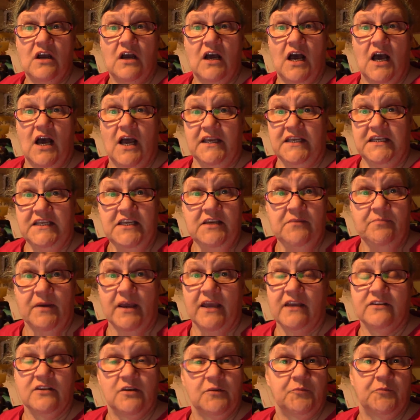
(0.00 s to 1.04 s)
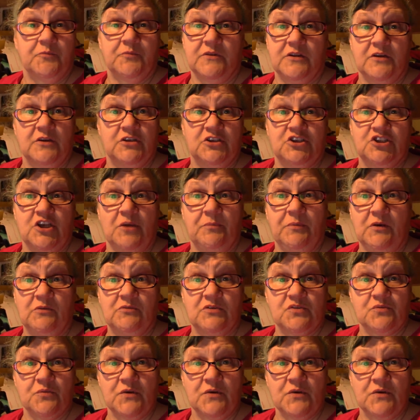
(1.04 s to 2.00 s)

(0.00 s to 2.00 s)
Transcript: uh, eBay, the, the shipping was